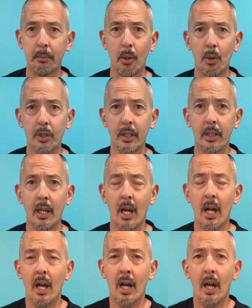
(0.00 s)
motion
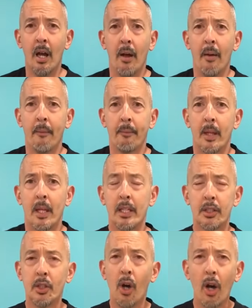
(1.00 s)
is
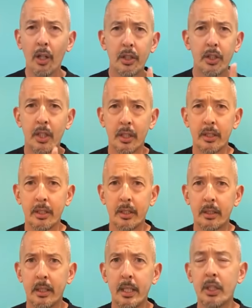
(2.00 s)
not just
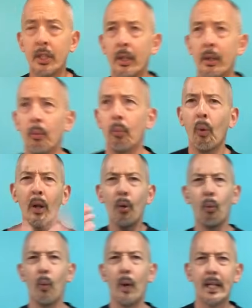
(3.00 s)
teaching. What a
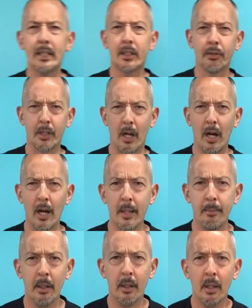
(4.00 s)
waste of time
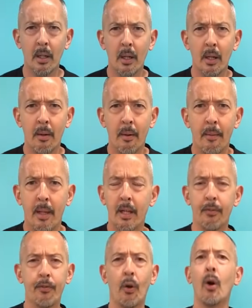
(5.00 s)

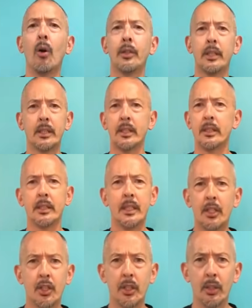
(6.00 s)
if all this is
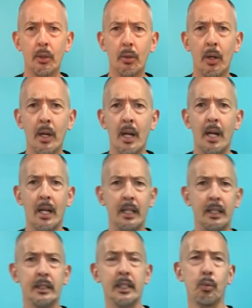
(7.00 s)
teaching you
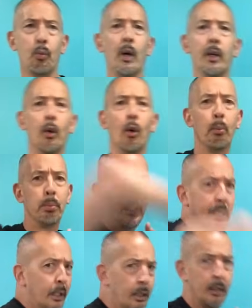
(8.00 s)
is this one
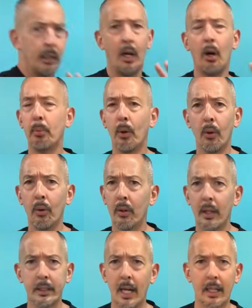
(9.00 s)
oblique elbow
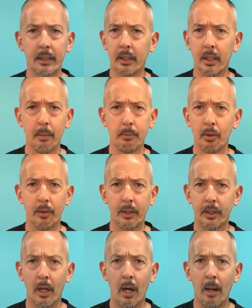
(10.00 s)
attack that comes over the
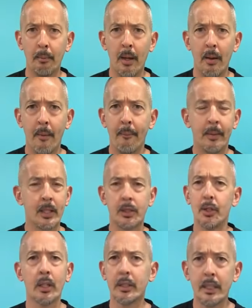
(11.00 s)
top. It's
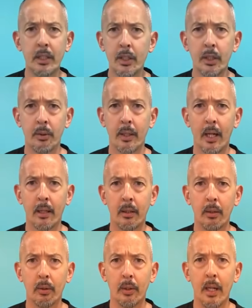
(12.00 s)
not teaching you that,
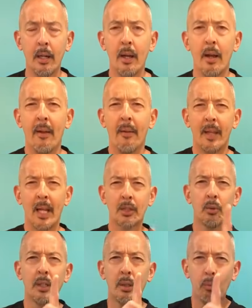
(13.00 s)
okay? That's
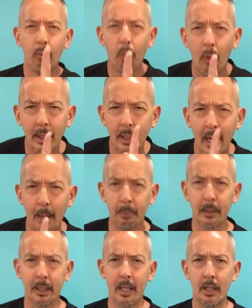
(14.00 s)
only one
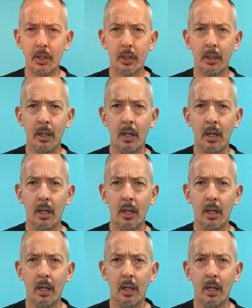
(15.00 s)
application.